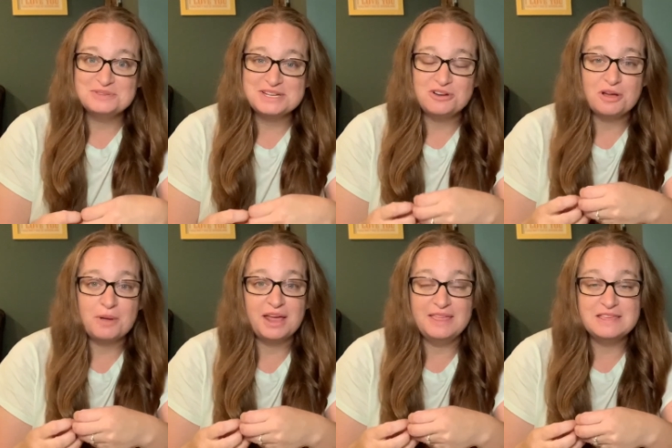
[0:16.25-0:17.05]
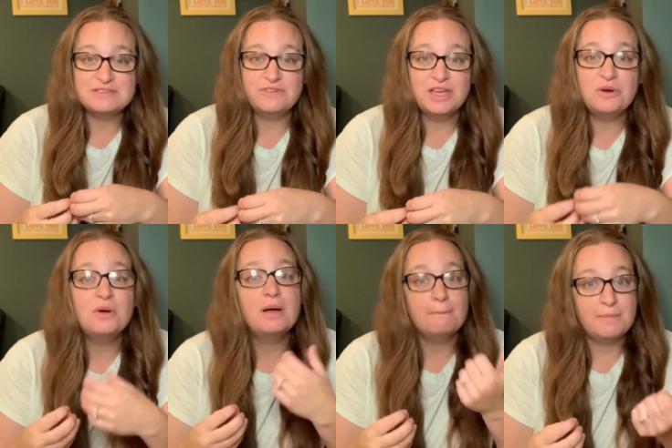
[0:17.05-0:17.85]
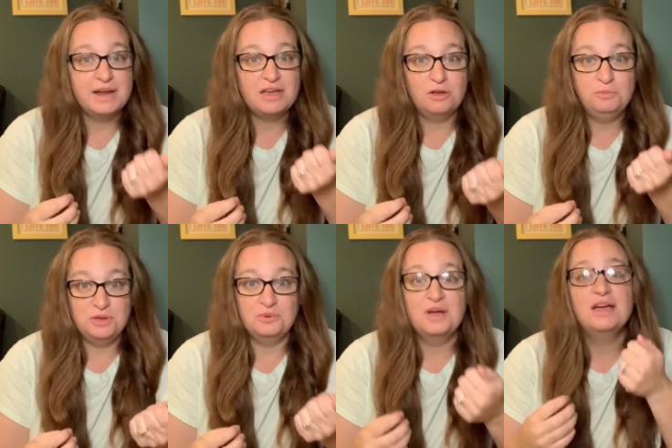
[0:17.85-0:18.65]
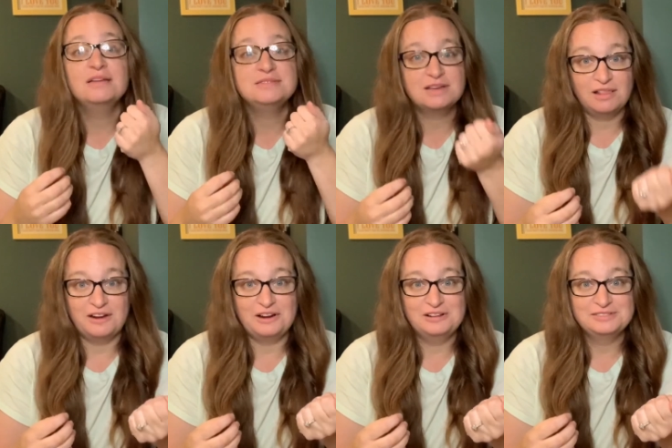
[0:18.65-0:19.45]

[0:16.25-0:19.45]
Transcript: I talk about in this video might help you declutter.